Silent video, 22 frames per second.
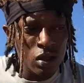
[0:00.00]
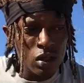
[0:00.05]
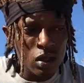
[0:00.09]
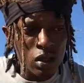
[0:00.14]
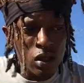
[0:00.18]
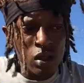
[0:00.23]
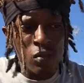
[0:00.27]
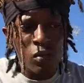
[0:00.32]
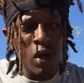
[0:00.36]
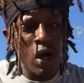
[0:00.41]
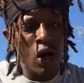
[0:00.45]

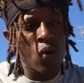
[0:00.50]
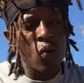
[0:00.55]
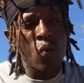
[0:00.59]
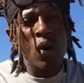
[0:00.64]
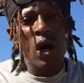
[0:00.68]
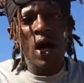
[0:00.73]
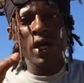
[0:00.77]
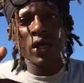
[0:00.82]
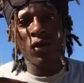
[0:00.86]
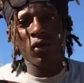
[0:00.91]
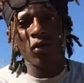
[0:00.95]
about
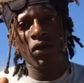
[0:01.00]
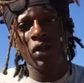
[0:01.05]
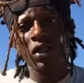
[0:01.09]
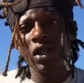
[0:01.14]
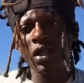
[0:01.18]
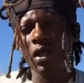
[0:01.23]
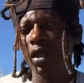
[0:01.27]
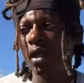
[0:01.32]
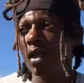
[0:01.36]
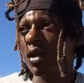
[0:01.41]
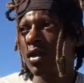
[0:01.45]
why you're
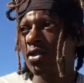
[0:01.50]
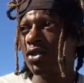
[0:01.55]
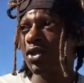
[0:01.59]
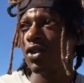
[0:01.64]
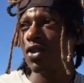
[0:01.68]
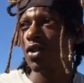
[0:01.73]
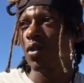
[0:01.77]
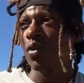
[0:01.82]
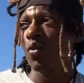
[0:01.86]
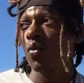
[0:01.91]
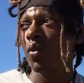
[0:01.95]
thinking a
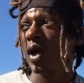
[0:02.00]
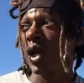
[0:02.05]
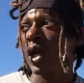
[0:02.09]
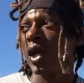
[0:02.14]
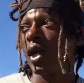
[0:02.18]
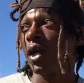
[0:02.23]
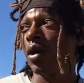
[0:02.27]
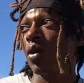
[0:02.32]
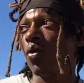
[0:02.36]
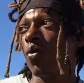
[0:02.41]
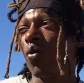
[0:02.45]
certain
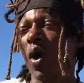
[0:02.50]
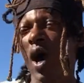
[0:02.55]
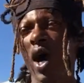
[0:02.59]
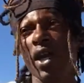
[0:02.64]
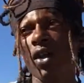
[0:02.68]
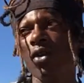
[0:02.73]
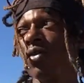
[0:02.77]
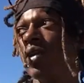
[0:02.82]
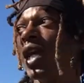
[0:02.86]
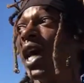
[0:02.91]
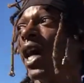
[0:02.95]
way, why
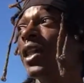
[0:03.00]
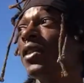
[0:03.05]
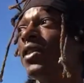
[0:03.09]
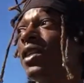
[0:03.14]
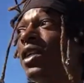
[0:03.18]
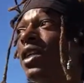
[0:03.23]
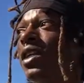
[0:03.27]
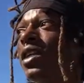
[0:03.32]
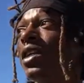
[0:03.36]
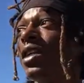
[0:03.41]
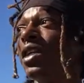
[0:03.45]
you're not
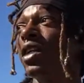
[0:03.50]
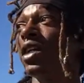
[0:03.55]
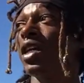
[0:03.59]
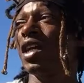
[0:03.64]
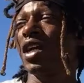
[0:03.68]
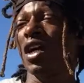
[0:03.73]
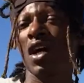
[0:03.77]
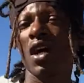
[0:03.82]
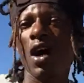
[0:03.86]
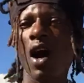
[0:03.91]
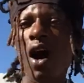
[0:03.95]
thinking in
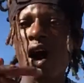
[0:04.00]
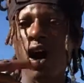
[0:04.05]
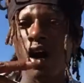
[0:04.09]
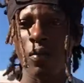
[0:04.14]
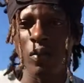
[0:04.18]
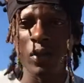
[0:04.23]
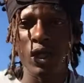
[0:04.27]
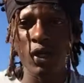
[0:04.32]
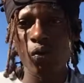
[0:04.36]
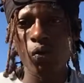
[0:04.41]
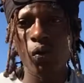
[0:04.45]
a
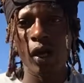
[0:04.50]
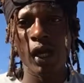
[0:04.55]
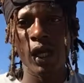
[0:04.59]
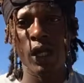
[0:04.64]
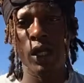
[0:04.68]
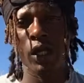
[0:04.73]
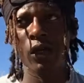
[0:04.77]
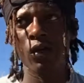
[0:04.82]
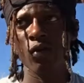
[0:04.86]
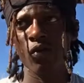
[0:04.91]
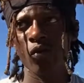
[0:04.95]
common
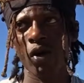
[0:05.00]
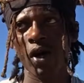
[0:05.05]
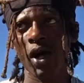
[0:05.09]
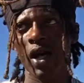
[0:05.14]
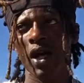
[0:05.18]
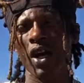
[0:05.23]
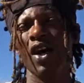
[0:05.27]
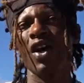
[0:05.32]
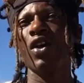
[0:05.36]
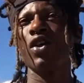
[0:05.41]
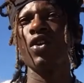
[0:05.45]
way, right?
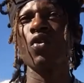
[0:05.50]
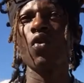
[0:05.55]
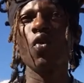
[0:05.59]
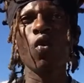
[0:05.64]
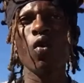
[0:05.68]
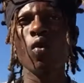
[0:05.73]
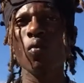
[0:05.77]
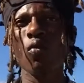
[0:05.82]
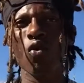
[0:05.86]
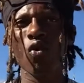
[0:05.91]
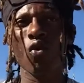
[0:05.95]
A
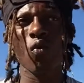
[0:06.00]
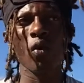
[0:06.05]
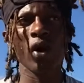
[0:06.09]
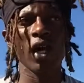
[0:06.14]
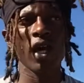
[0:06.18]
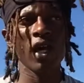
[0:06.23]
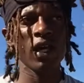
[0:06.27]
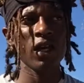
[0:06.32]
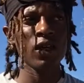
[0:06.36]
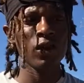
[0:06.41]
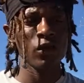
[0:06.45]
normal
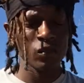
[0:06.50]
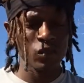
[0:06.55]
way,